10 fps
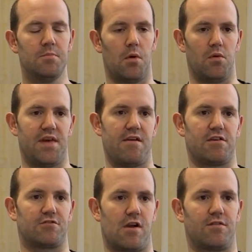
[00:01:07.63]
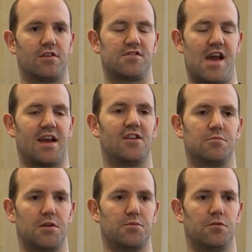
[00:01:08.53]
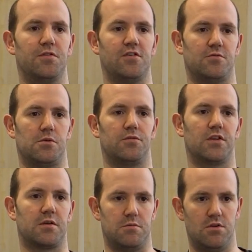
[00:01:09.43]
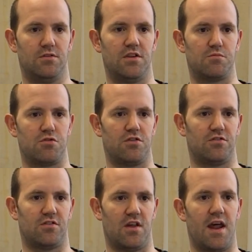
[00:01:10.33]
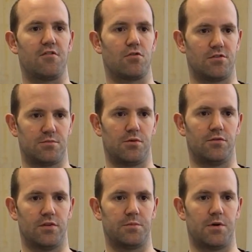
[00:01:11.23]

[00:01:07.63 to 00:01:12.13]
but with Eric's graphics stack it's much more feasible for the community to produce an Android support for